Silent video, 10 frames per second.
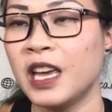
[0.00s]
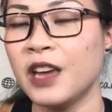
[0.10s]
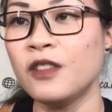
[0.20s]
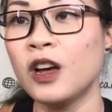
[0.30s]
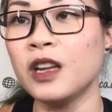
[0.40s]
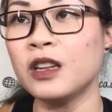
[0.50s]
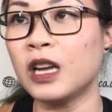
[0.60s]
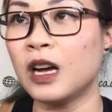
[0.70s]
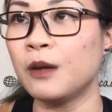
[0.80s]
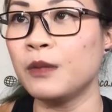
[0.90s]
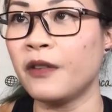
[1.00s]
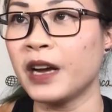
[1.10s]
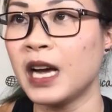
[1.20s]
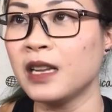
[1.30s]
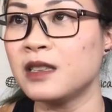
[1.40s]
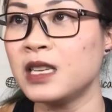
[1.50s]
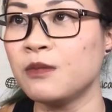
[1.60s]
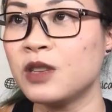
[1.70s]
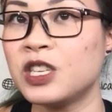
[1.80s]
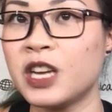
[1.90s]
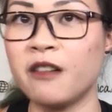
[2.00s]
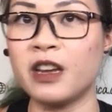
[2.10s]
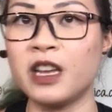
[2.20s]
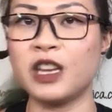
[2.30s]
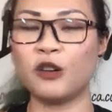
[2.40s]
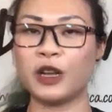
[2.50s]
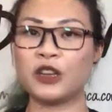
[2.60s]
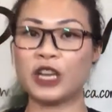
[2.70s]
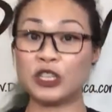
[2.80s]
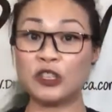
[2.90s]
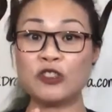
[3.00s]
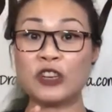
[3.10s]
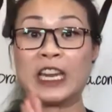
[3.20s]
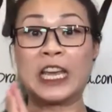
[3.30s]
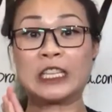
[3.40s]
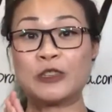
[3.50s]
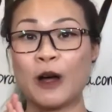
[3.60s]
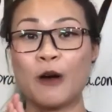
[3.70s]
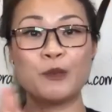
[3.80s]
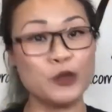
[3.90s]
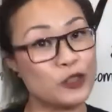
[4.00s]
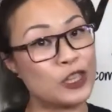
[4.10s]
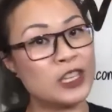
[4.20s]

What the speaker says: If not, if I can't seem to share it, you know what you can do? You can head to our booth